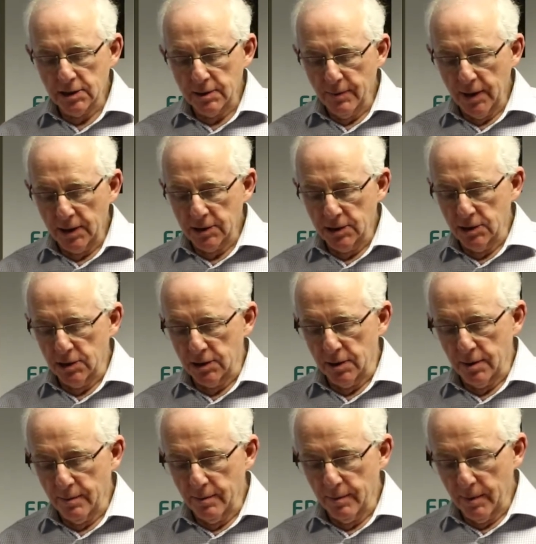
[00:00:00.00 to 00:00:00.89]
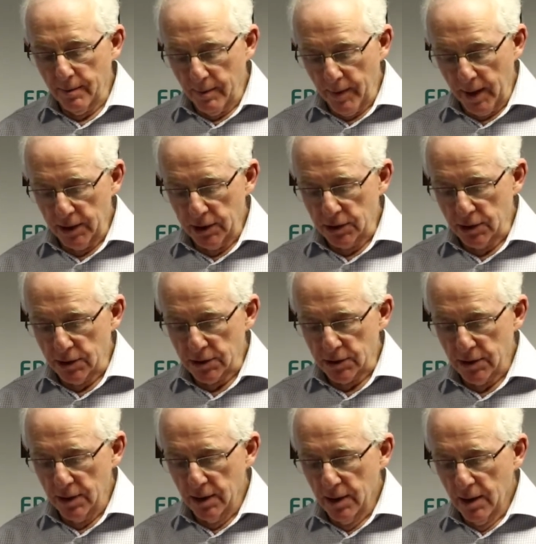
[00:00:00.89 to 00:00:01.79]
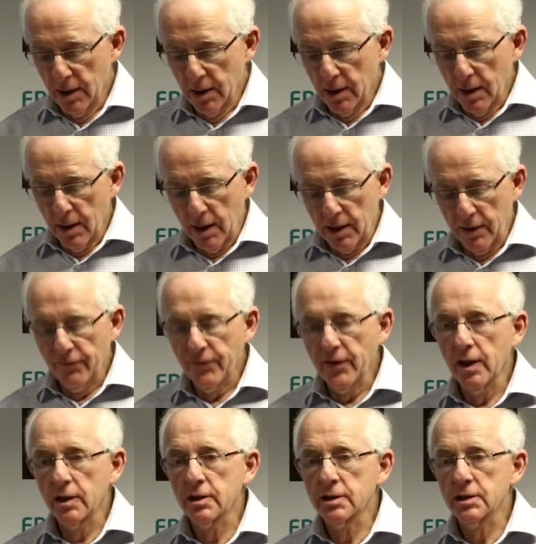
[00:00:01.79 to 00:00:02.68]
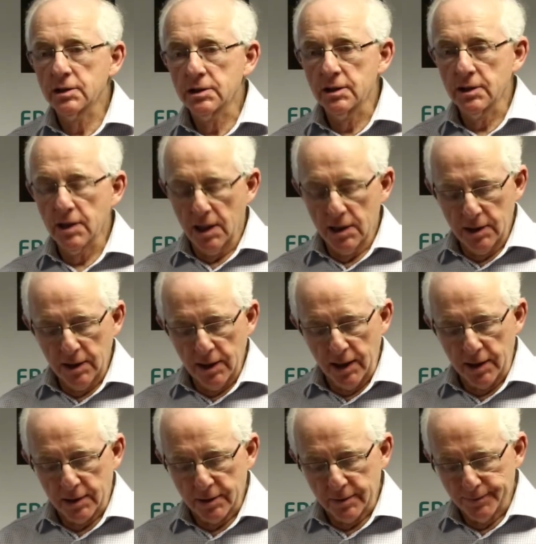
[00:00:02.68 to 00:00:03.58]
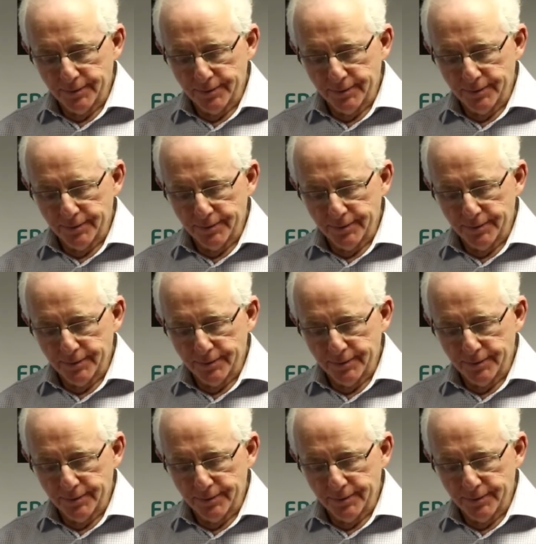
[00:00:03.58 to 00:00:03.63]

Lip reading: Managers. And he founded this in 98.